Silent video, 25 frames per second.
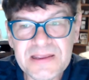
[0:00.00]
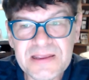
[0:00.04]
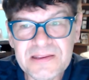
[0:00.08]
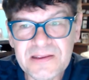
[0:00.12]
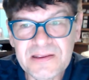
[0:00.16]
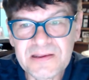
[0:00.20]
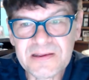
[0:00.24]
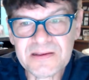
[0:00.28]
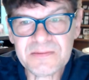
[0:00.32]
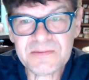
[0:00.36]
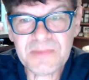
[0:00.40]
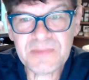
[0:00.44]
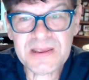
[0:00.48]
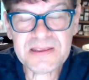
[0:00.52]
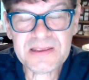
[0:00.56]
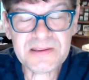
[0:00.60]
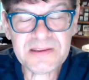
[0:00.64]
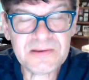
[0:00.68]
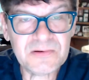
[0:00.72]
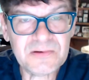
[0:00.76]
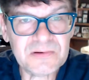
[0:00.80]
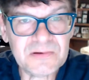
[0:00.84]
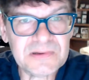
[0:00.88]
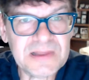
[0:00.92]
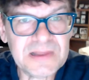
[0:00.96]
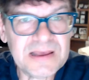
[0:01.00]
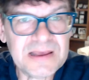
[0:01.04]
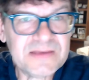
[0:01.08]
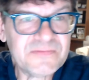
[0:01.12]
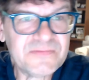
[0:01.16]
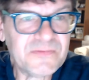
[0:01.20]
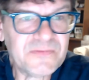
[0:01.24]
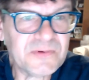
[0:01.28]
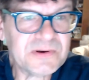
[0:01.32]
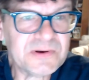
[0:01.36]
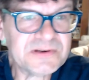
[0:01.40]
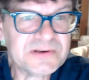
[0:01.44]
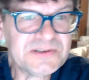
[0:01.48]
You can make your
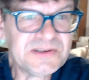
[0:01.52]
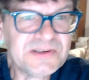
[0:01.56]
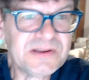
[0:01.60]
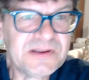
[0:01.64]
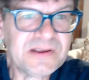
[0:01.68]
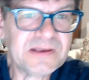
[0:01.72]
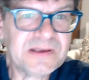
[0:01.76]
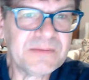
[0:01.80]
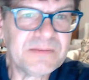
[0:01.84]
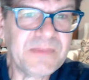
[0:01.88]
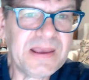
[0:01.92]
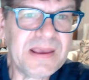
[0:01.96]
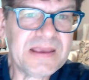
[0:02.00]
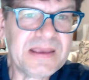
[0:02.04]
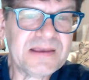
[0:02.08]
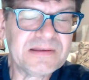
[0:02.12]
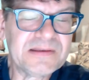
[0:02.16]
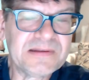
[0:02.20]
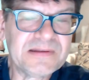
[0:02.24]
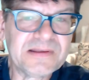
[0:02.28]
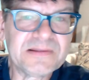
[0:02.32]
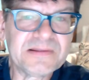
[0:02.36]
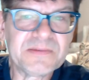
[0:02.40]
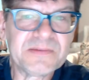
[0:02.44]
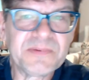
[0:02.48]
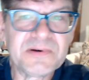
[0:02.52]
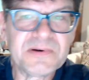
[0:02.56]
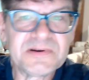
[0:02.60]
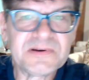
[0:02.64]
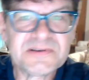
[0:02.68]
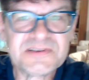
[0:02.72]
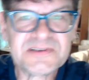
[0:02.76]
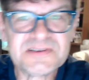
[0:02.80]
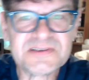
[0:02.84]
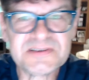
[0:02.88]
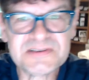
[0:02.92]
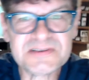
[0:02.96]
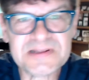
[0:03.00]
life worse. You can make another
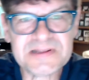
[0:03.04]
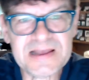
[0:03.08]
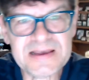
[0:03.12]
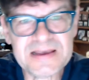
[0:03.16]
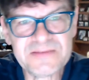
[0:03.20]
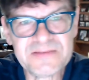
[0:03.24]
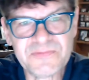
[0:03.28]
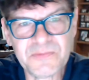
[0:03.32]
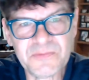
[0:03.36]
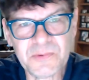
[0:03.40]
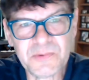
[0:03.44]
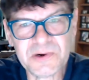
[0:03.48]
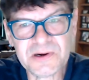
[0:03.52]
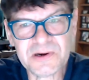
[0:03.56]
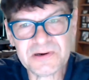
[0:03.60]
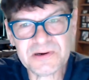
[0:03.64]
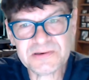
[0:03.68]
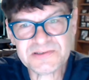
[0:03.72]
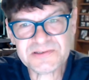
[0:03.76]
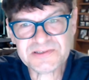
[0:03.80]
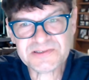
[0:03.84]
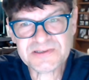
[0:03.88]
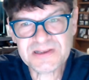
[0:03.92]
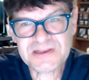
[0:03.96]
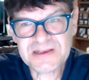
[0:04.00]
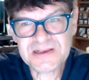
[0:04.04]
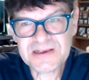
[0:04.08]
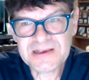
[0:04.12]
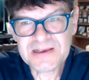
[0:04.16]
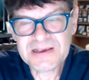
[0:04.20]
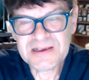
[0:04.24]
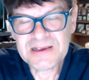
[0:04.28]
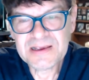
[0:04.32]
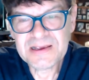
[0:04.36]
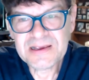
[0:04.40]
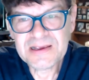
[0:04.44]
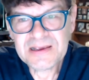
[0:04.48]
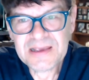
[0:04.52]
person's life worse.
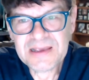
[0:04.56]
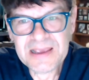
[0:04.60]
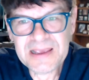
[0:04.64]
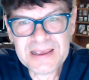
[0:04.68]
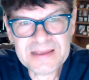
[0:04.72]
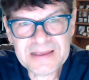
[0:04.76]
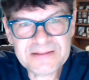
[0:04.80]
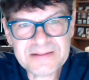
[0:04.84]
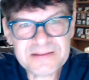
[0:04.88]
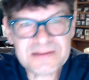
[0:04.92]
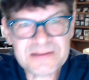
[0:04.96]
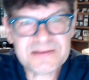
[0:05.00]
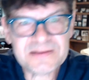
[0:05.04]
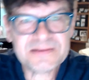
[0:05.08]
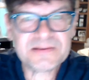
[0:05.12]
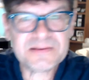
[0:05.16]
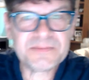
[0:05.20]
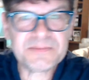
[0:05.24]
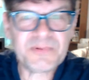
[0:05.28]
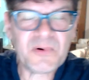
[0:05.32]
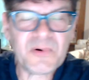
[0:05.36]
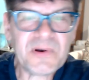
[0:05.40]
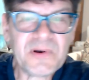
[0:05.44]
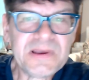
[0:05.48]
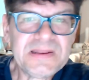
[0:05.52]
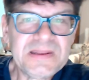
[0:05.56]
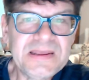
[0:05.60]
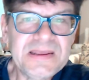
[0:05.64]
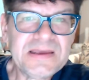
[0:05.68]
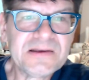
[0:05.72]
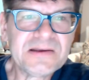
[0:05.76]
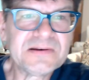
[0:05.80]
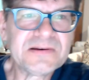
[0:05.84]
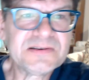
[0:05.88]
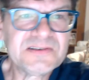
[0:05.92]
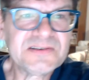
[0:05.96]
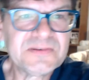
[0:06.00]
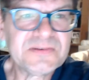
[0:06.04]
And uh, the point
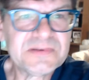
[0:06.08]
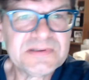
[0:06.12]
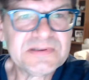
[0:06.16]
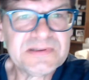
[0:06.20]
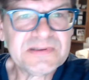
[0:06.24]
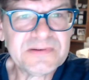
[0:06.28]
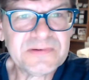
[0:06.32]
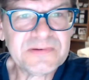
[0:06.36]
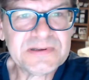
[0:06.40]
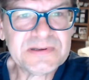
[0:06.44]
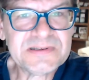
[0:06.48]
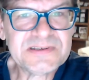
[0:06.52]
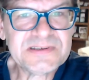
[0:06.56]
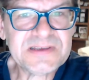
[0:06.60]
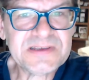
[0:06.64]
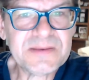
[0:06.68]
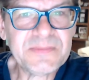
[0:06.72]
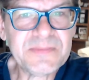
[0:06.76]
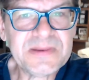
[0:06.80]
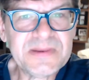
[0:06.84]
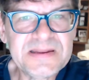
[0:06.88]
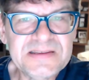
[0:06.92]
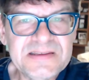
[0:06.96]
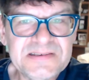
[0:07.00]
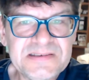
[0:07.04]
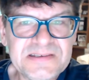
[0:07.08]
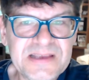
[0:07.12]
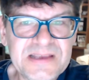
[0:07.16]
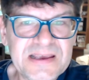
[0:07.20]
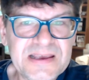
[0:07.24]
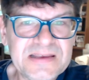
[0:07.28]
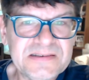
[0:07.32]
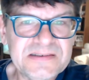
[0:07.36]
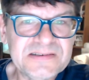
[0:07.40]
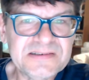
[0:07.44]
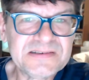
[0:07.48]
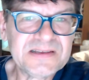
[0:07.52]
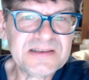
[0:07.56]
here is when, when somebody
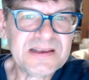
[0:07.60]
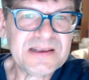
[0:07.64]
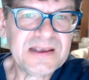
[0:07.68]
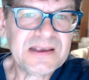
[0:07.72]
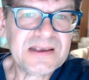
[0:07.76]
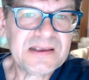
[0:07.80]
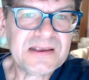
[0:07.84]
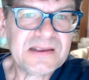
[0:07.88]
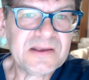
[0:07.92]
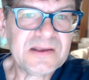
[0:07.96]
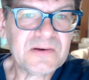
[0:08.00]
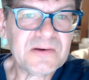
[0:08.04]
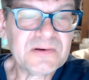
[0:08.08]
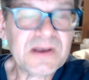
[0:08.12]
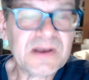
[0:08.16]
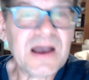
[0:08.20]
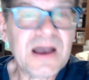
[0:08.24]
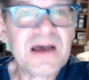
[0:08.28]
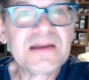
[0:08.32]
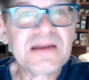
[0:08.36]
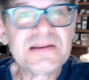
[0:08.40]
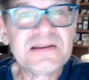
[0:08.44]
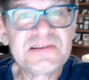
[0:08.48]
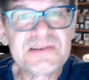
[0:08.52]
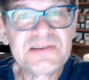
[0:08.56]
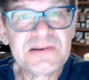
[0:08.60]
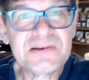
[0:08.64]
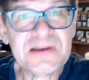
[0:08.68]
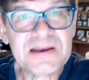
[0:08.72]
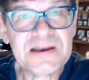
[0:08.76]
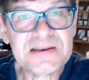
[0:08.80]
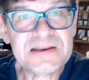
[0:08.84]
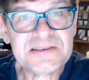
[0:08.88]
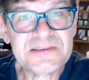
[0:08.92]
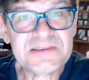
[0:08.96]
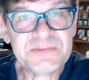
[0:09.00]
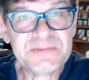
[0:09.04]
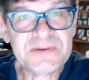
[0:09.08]
says, you know, God is your
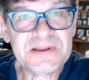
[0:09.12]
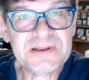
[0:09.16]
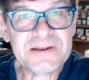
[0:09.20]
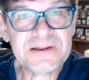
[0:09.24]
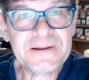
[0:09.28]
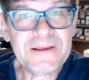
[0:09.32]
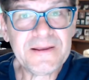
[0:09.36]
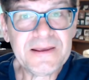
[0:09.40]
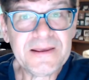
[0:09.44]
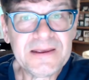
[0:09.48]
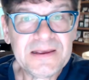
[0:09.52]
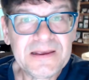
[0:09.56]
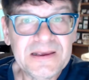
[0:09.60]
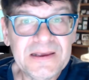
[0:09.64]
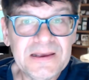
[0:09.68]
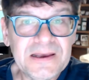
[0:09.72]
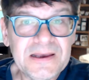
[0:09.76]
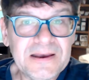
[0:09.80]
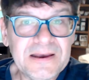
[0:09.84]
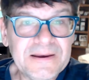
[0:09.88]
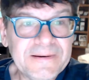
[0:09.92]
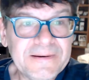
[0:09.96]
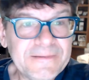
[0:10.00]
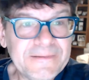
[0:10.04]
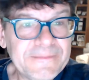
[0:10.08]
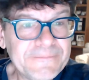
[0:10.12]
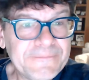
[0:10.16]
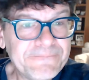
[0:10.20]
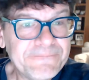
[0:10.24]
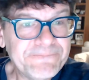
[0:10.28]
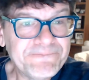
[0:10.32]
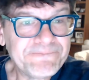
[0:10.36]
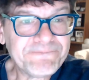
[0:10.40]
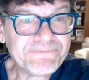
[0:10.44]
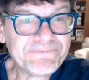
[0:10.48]
husband, um,